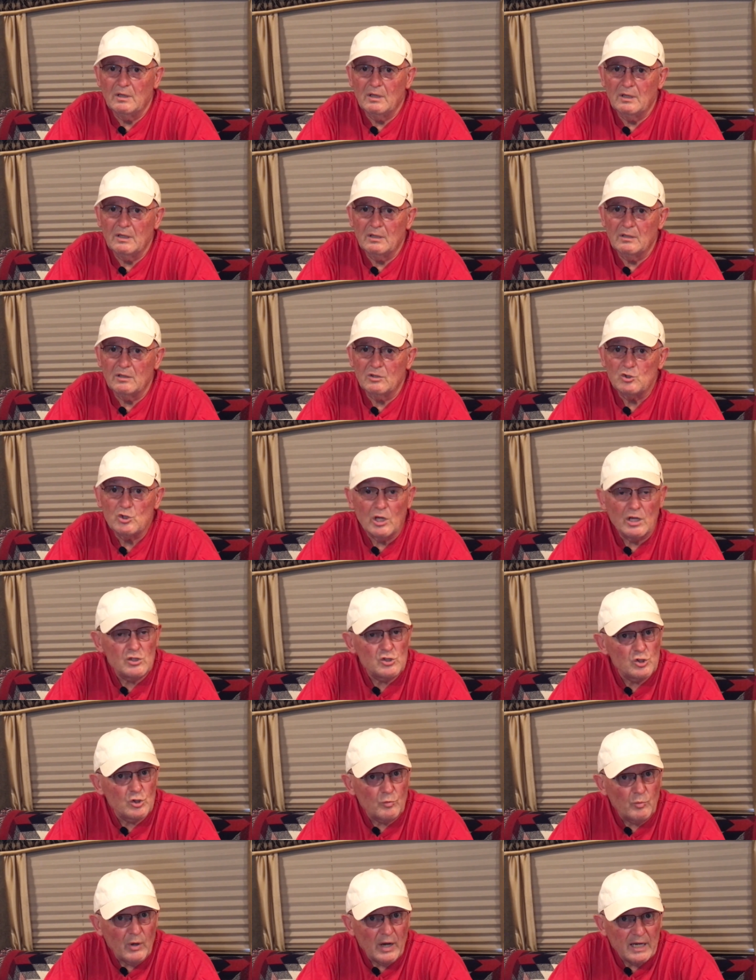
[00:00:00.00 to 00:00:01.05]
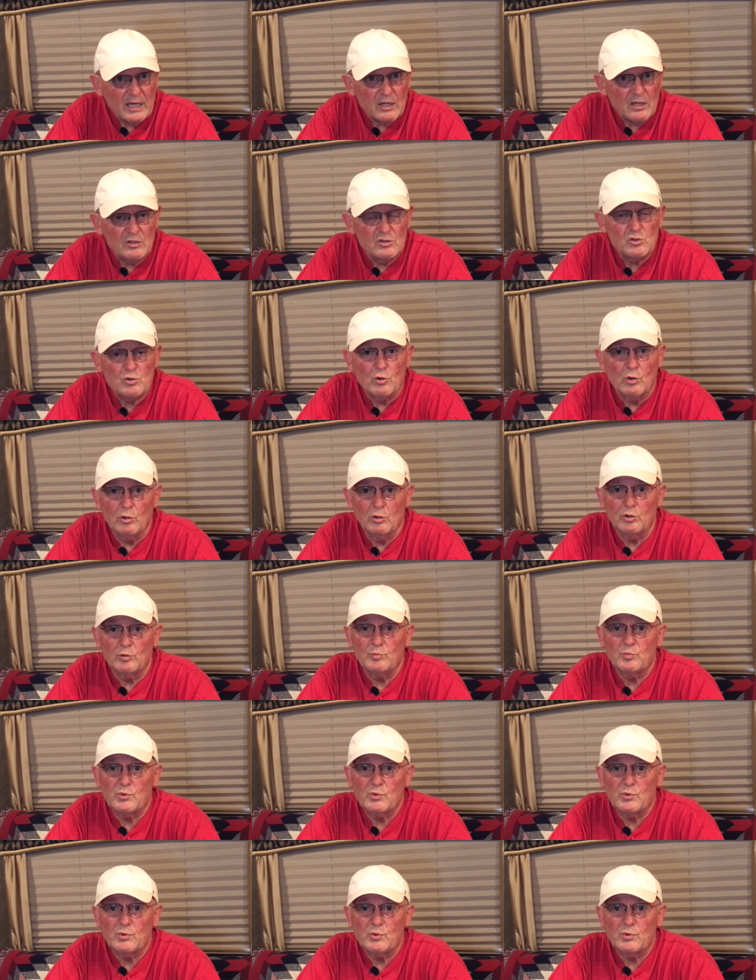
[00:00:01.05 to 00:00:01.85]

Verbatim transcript: and adjust your brake controller